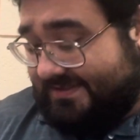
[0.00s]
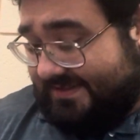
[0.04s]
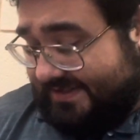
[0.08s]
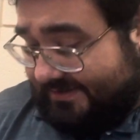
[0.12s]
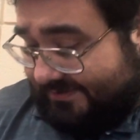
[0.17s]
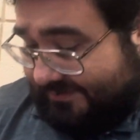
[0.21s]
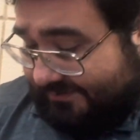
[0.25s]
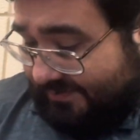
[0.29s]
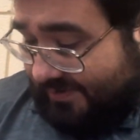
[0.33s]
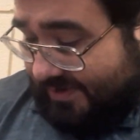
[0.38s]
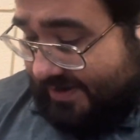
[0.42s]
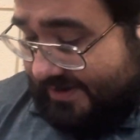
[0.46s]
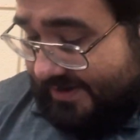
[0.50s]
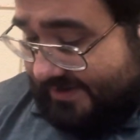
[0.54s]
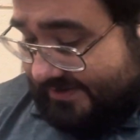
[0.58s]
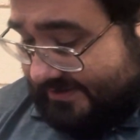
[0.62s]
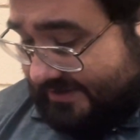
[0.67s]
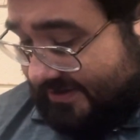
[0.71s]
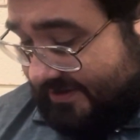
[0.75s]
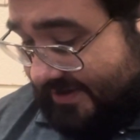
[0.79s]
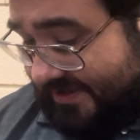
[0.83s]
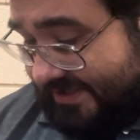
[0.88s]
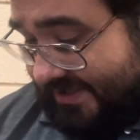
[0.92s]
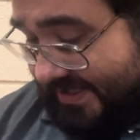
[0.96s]
It's really
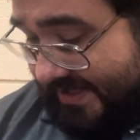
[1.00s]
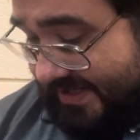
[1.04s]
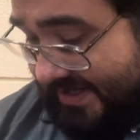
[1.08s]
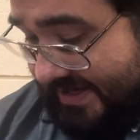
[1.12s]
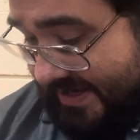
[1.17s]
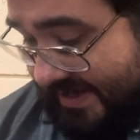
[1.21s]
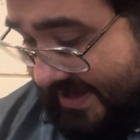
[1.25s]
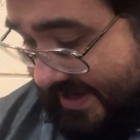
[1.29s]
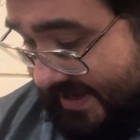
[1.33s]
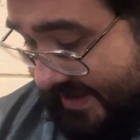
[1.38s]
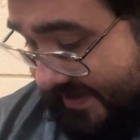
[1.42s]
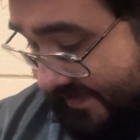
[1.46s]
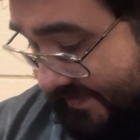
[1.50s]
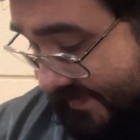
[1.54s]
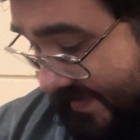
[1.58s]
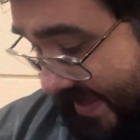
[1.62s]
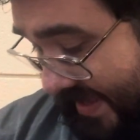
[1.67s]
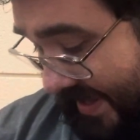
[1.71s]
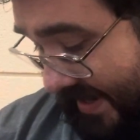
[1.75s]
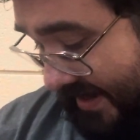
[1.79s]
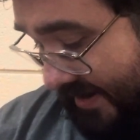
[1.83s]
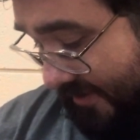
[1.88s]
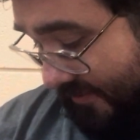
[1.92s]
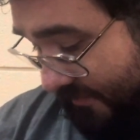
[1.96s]
discouraging
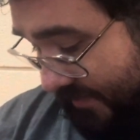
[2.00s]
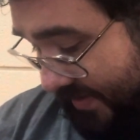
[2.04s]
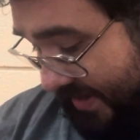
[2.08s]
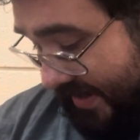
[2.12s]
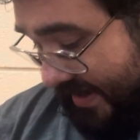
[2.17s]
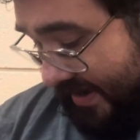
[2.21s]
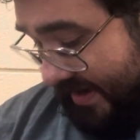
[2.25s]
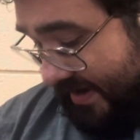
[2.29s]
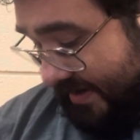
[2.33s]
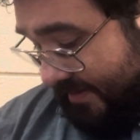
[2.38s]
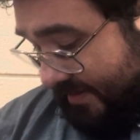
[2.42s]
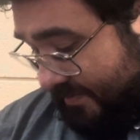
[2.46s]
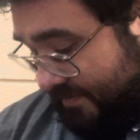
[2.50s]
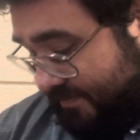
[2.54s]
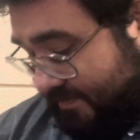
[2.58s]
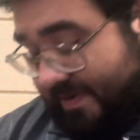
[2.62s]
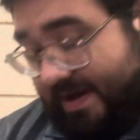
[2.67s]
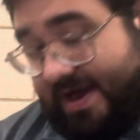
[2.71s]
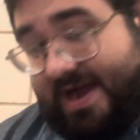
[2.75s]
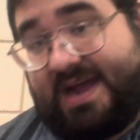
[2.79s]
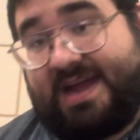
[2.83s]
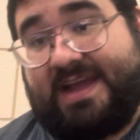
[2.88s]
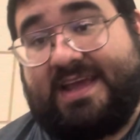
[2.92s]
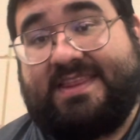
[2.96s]
that we
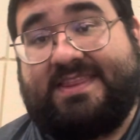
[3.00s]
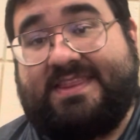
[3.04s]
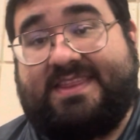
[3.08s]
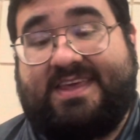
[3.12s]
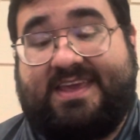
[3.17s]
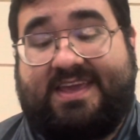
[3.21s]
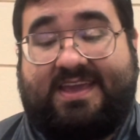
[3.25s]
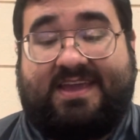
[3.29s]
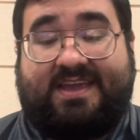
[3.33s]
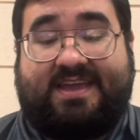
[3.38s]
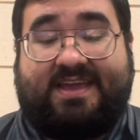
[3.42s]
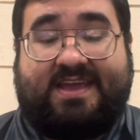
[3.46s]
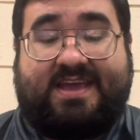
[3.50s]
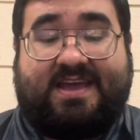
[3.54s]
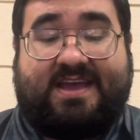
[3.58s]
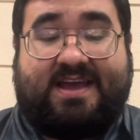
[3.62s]
buy the